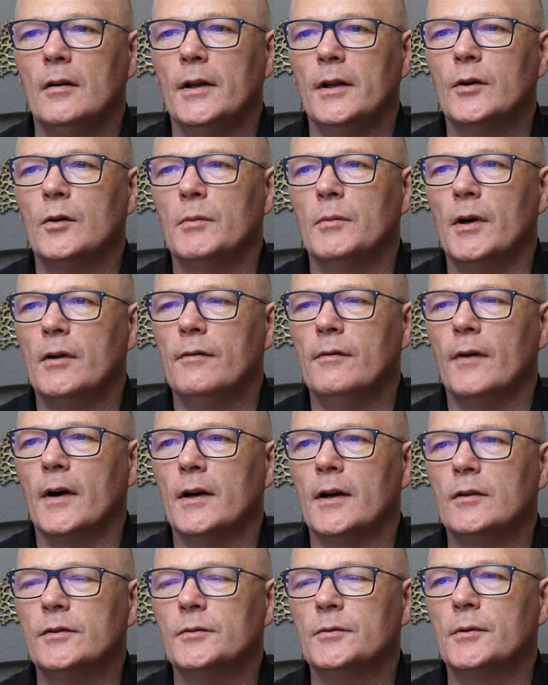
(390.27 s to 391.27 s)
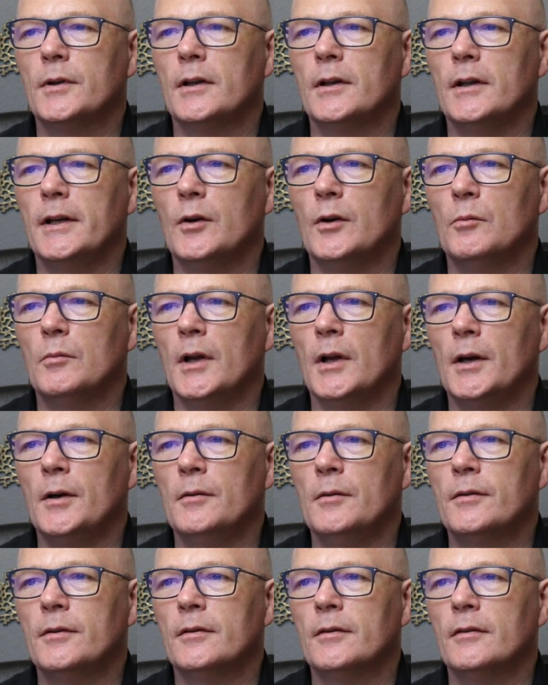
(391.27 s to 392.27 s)
Click upload files. We're going to
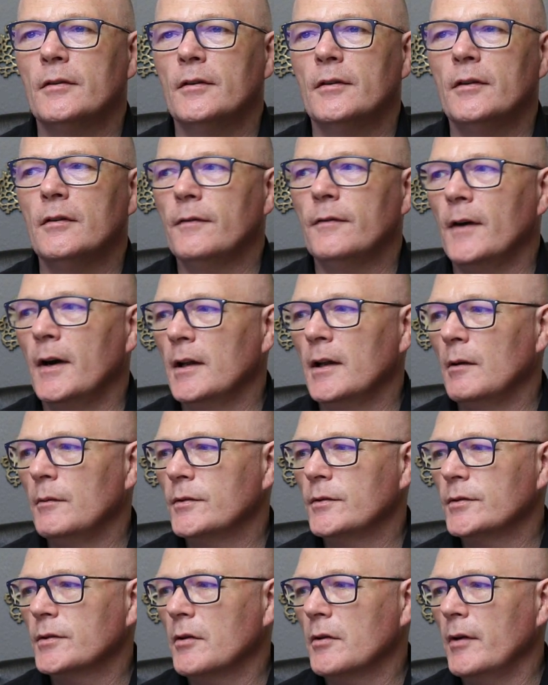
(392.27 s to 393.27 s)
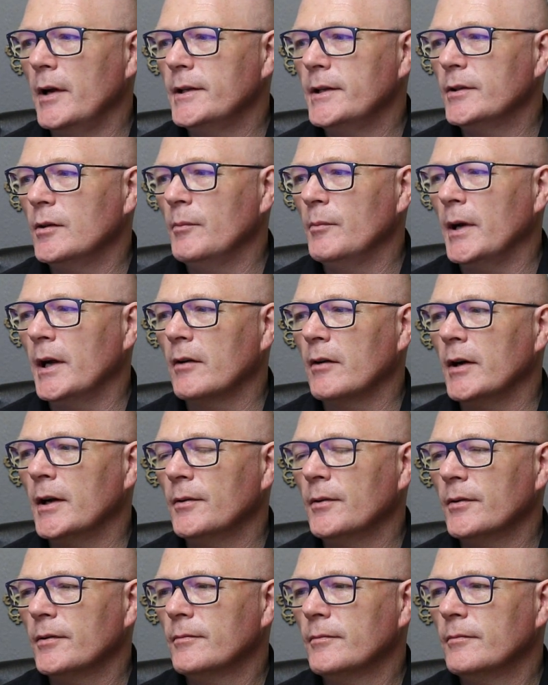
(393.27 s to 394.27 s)
upload the file that we just created on
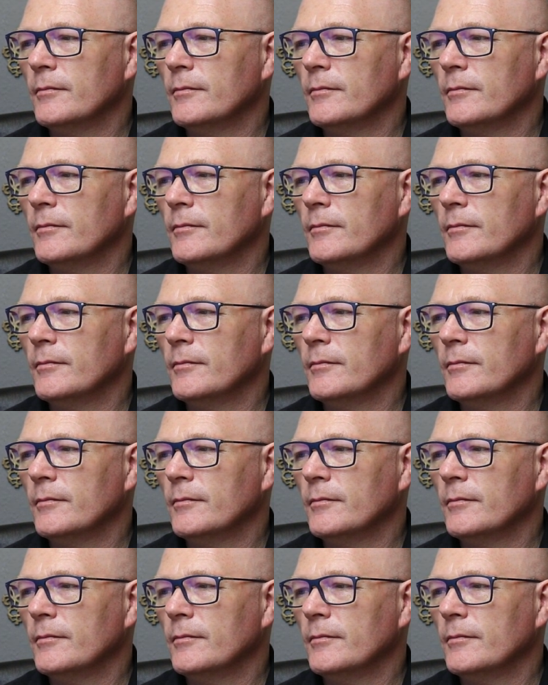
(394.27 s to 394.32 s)
background.